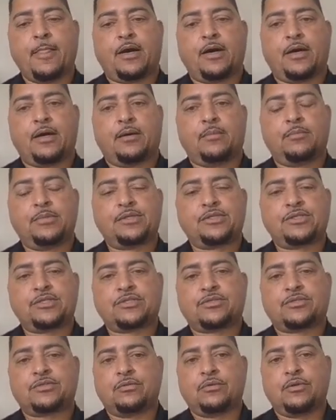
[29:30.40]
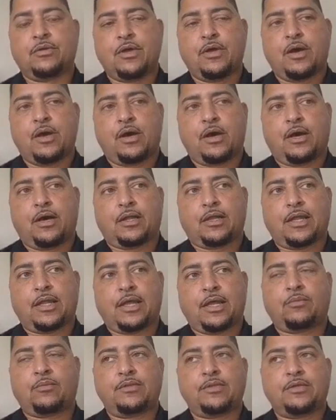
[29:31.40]
but just
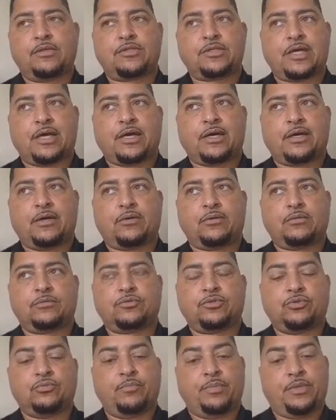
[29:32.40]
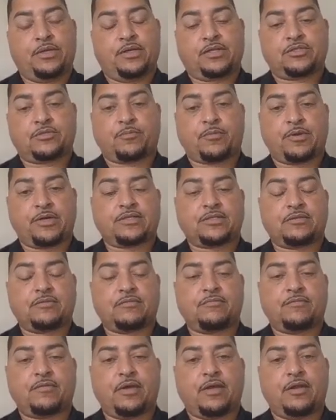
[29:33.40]
allowing the child to be
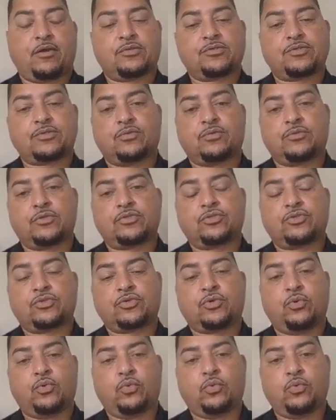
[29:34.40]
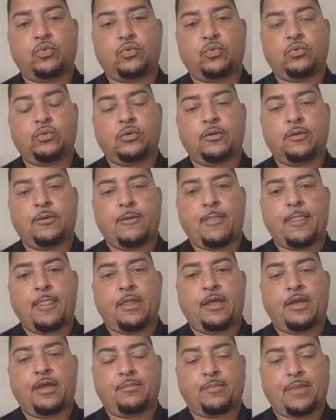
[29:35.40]
expressive. And also the school,
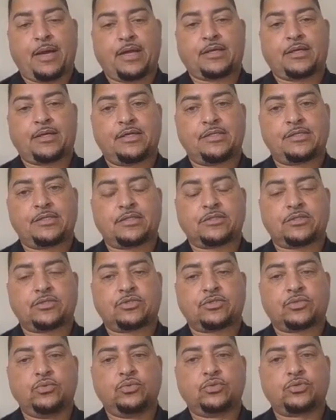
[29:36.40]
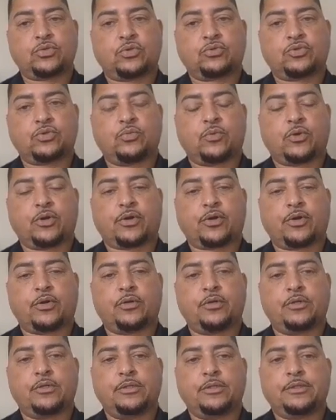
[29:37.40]
in my case as a school social
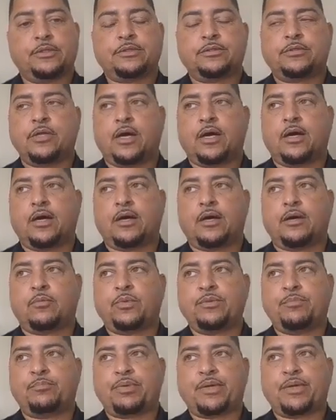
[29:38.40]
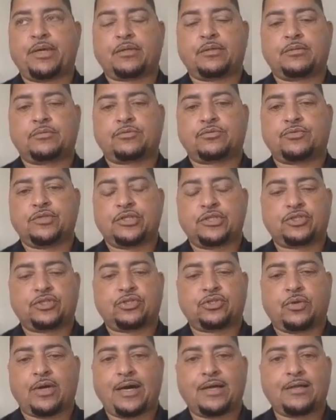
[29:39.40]
worker, we pick
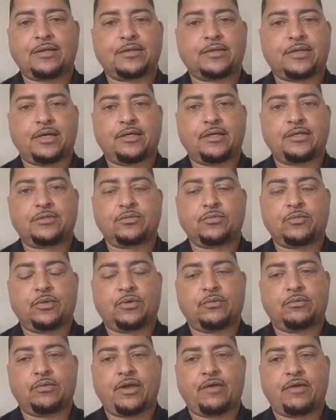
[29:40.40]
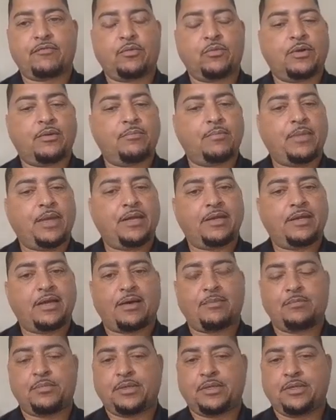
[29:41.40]
traditional holidays. Well, everyone may
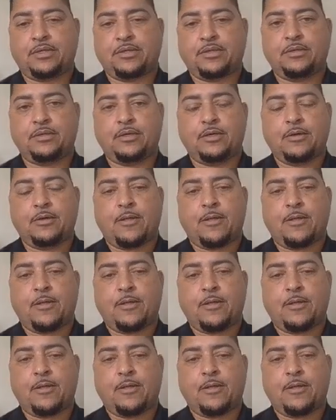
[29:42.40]
not be